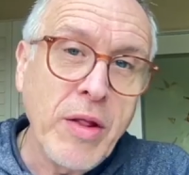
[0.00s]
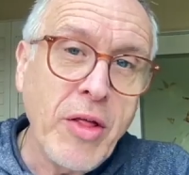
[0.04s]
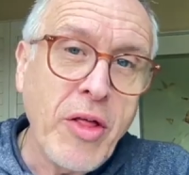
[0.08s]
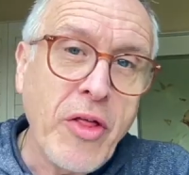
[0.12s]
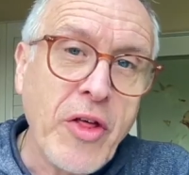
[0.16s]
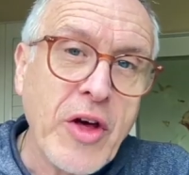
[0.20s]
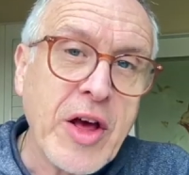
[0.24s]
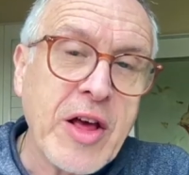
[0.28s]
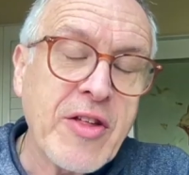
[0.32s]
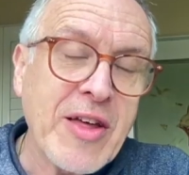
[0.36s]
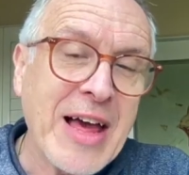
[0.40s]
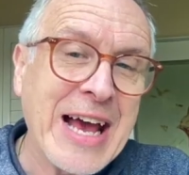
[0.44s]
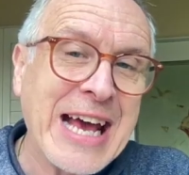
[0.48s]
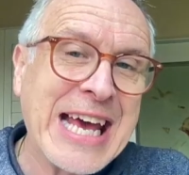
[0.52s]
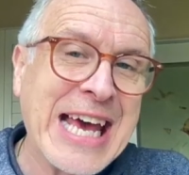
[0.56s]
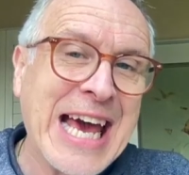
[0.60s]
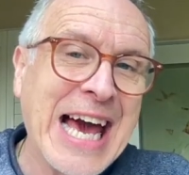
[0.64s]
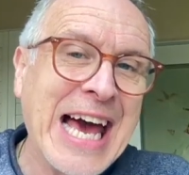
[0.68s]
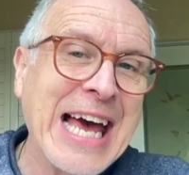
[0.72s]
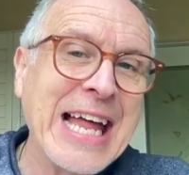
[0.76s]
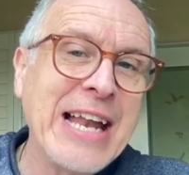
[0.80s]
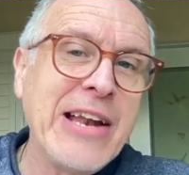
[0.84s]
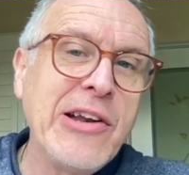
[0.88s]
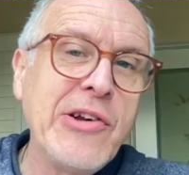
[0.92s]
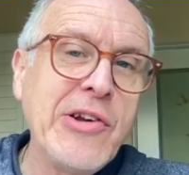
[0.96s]
of the things I
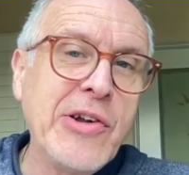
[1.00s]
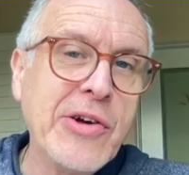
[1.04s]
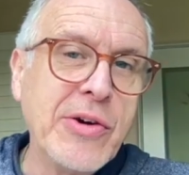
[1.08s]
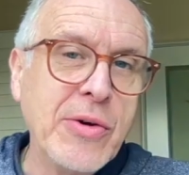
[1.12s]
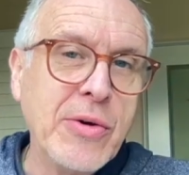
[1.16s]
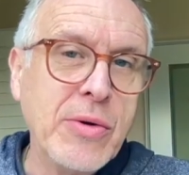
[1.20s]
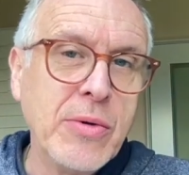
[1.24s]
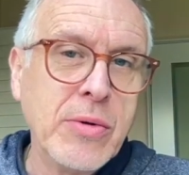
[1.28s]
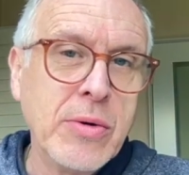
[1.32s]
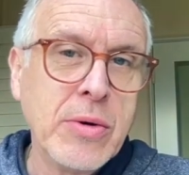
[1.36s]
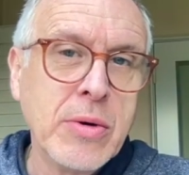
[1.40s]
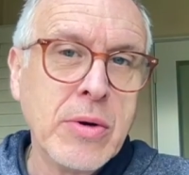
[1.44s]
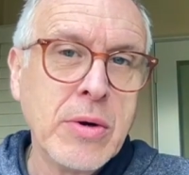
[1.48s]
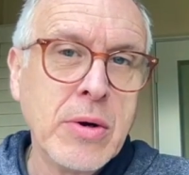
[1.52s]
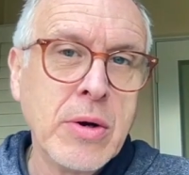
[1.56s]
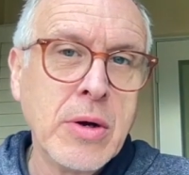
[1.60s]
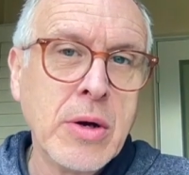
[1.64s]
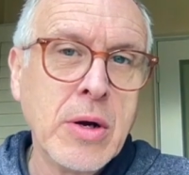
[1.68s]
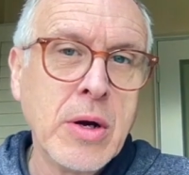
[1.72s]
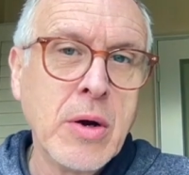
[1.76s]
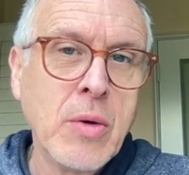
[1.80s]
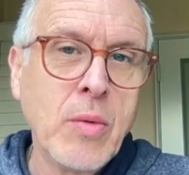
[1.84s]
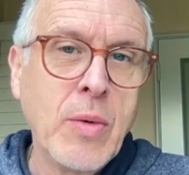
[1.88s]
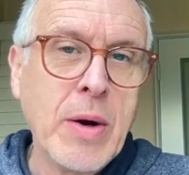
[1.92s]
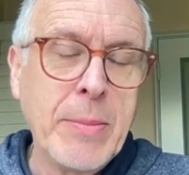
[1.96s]
can do
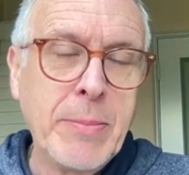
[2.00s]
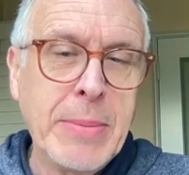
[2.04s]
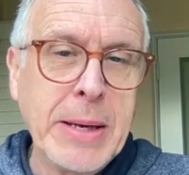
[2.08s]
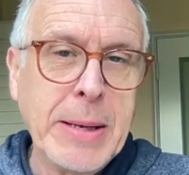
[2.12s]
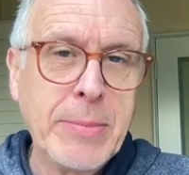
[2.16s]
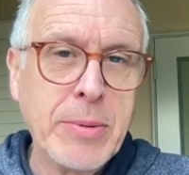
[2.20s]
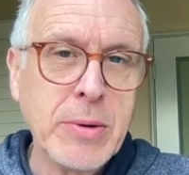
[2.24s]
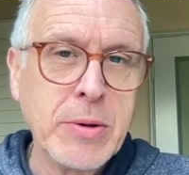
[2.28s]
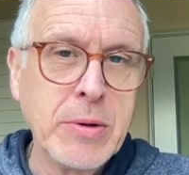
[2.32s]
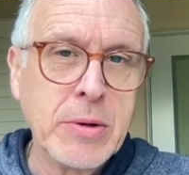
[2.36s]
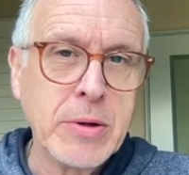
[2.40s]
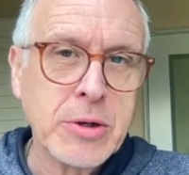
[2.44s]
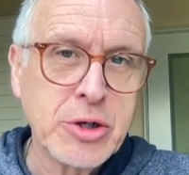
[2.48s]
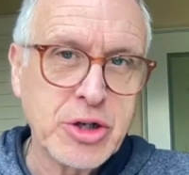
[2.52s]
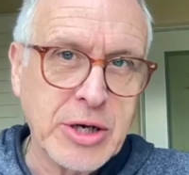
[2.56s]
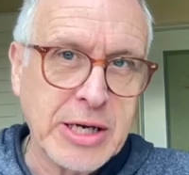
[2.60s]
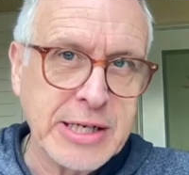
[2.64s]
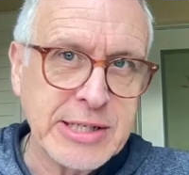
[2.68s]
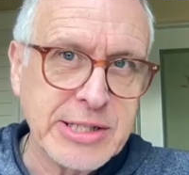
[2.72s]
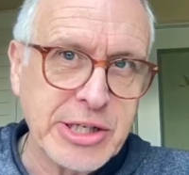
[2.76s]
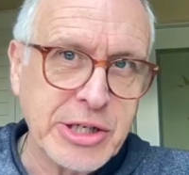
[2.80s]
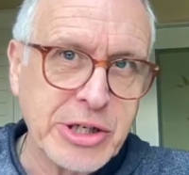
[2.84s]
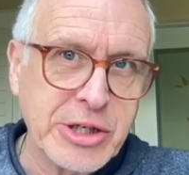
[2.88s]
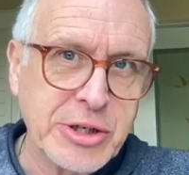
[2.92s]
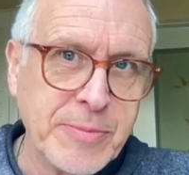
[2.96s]
when people
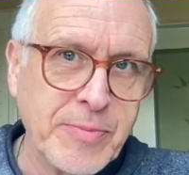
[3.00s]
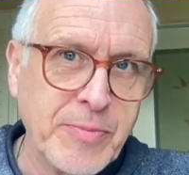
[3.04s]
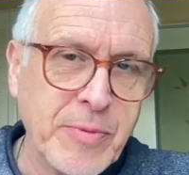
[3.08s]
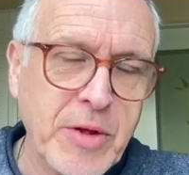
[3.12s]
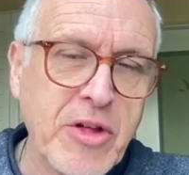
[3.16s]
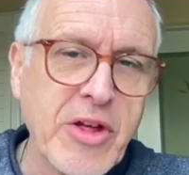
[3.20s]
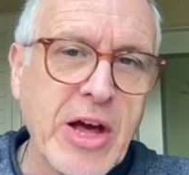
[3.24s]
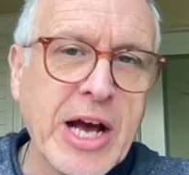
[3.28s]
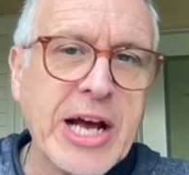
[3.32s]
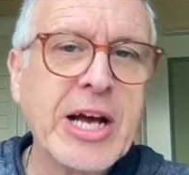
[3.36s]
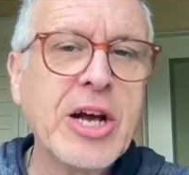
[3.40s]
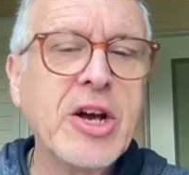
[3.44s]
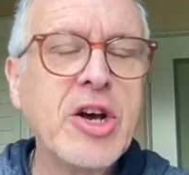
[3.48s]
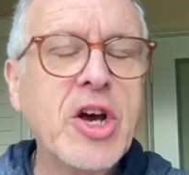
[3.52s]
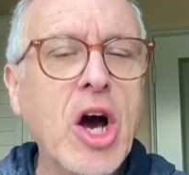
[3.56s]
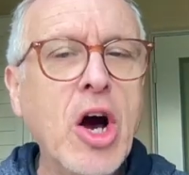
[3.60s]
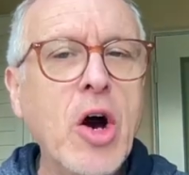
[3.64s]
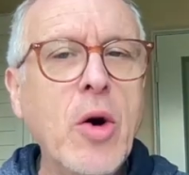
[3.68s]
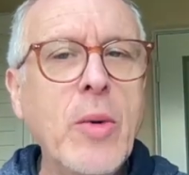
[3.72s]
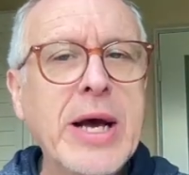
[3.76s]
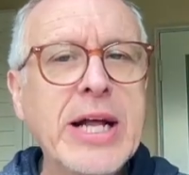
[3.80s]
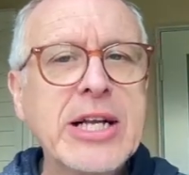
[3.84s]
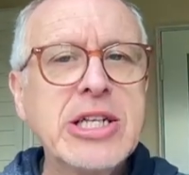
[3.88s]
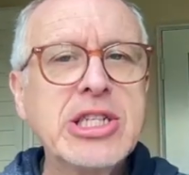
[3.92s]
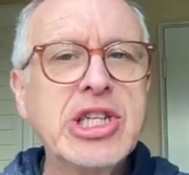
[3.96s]
transition, is I can
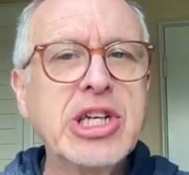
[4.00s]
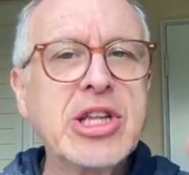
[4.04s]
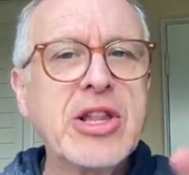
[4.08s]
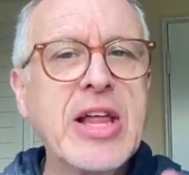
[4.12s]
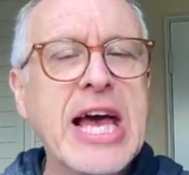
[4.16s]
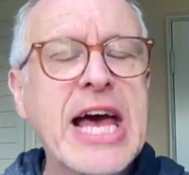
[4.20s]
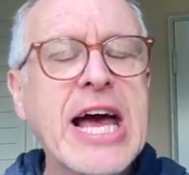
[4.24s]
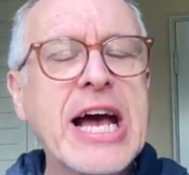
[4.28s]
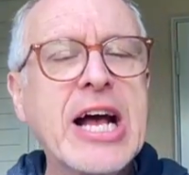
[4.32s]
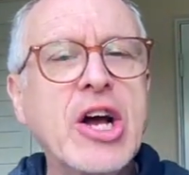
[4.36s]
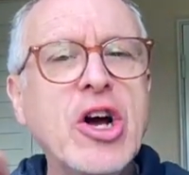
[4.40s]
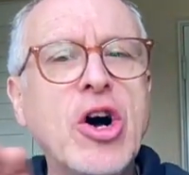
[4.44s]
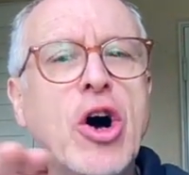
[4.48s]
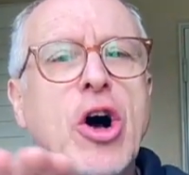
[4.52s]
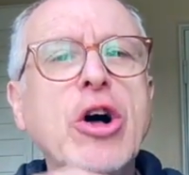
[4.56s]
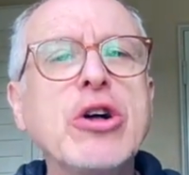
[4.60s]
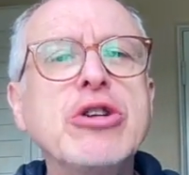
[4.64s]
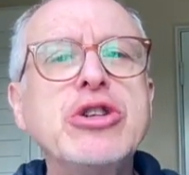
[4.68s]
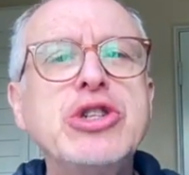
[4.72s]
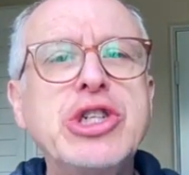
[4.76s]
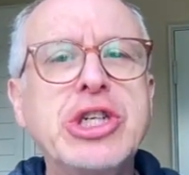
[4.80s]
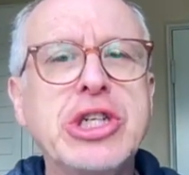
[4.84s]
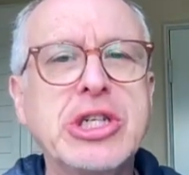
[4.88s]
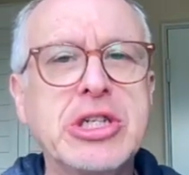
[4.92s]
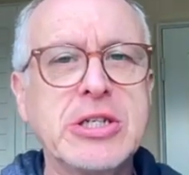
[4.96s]
go into their
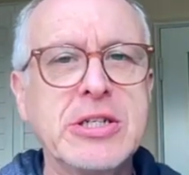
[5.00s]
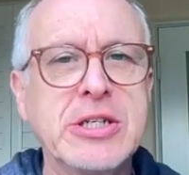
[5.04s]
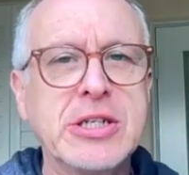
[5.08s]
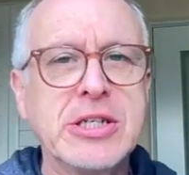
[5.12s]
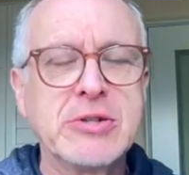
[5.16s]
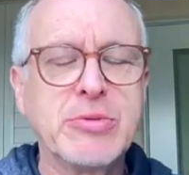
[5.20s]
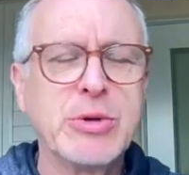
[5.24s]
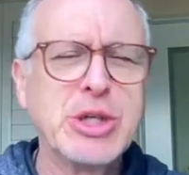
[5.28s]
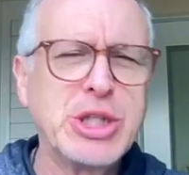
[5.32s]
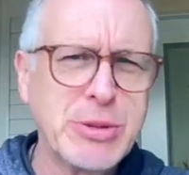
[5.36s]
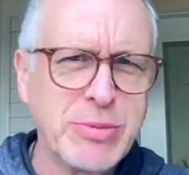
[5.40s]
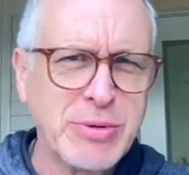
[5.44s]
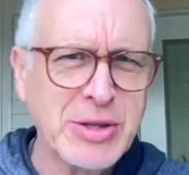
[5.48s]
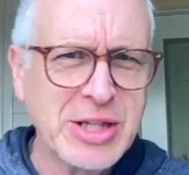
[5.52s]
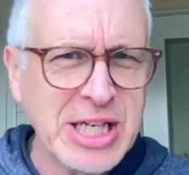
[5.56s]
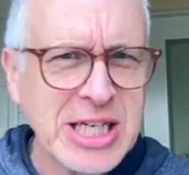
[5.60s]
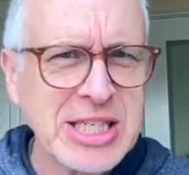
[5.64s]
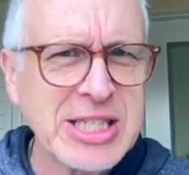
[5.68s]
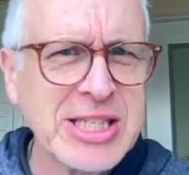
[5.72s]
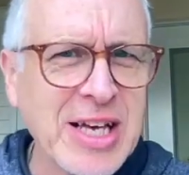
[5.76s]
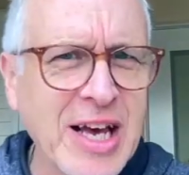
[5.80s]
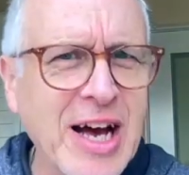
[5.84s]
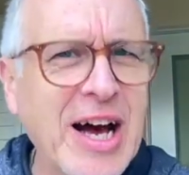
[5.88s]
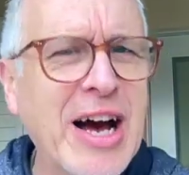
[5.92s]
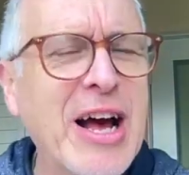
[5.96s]
consciousness, which for
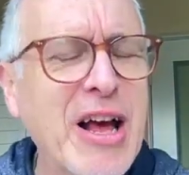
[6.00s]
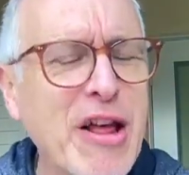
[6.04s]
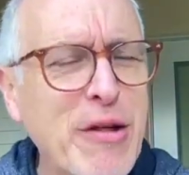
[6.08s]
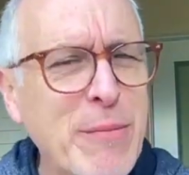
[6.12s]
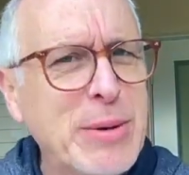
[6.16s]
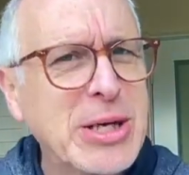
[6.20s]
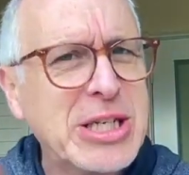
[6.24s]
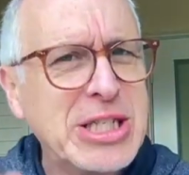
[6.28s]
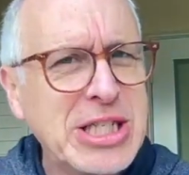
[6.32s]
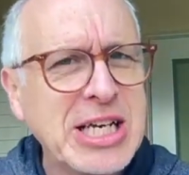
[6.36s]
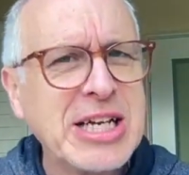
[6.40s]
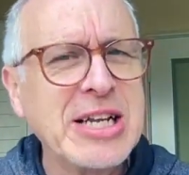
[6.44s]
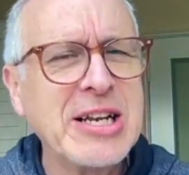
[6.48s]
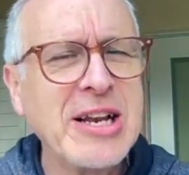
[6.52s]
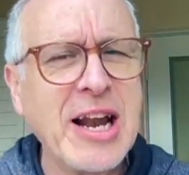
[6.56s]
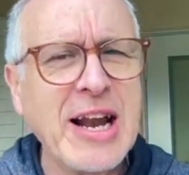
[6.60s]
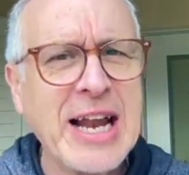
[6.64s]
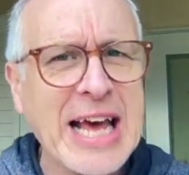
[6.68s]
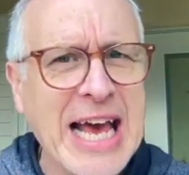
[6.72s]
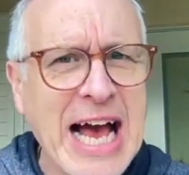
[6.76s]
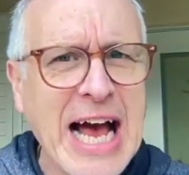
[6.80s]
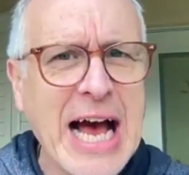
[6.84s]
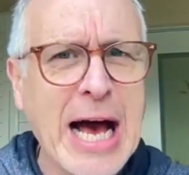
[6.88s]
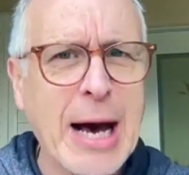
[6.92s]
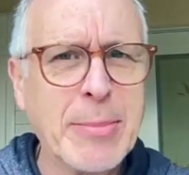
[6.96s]
this guy is
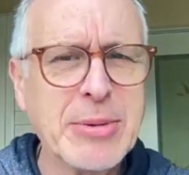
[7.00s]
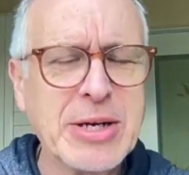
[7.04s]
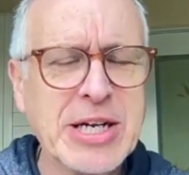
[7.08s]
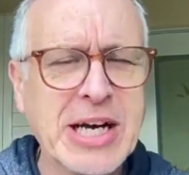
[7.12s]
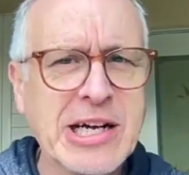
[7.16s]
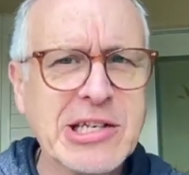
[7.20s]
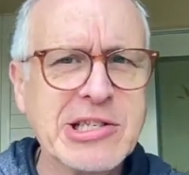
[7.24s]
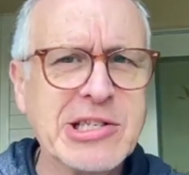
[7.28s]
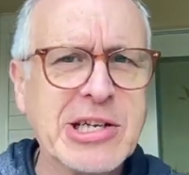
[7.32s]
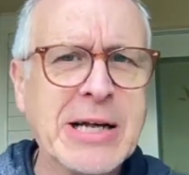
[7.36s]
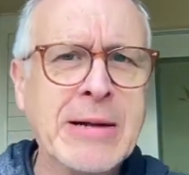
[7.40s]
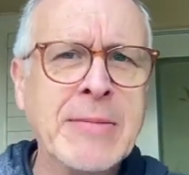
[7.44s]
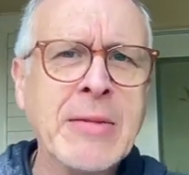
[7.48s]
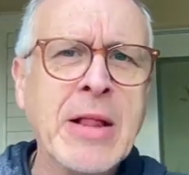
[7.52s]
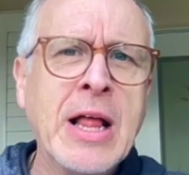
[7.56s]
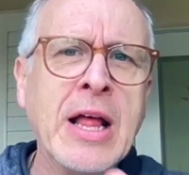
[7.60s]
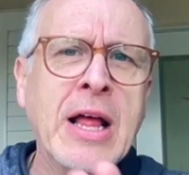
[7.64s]
particularly apt, actually.